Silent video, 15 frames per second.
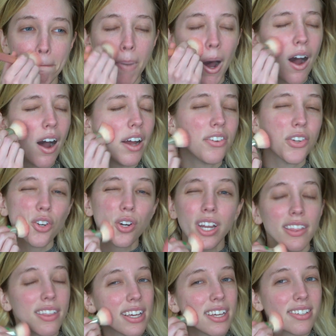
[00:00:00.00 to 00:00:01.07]

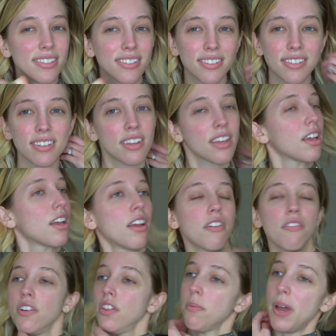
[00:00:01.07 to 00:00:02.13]
pondering this
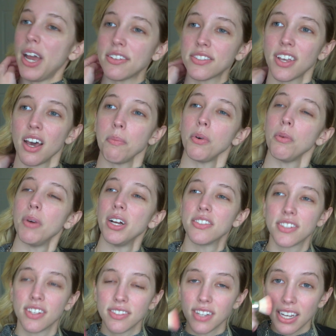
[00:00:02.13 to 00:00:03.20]
for the past couple
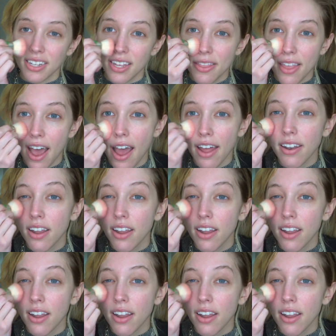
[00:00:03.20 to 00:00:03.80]
months since I did that.